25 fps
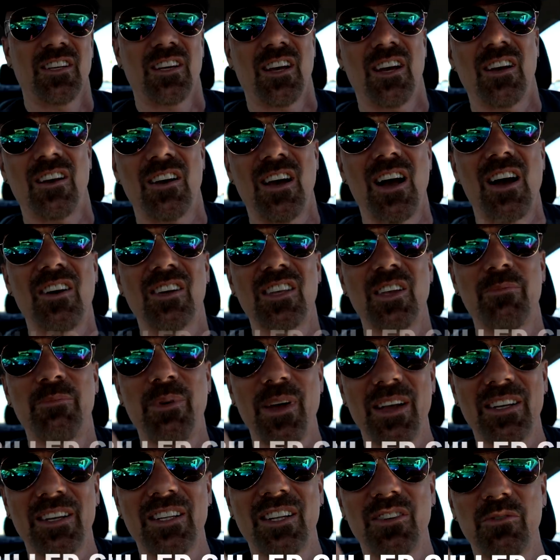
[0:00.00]
Uh, I'll get
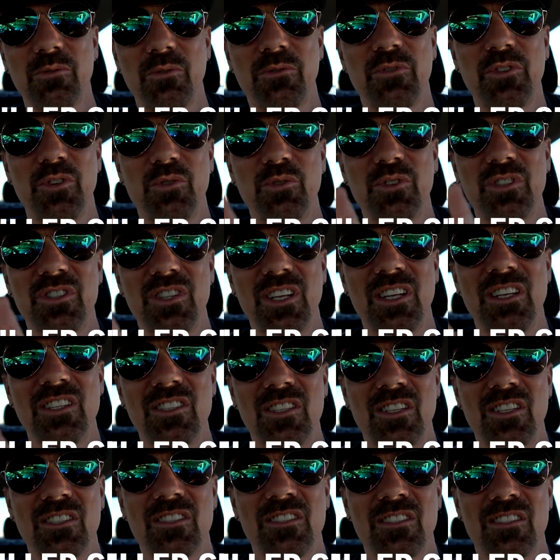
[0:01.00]
back to the review in,
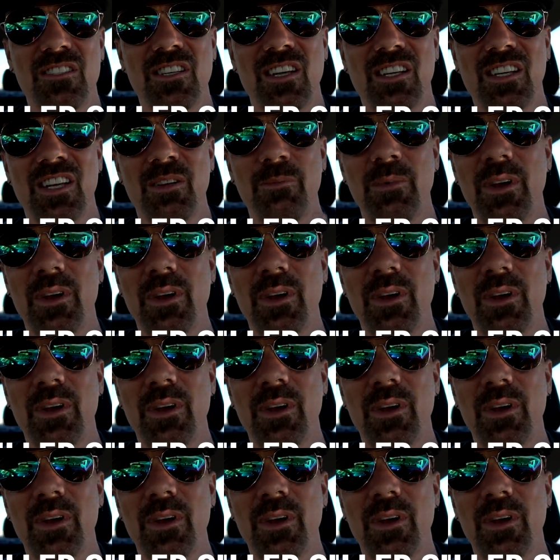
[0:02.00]
in just a second.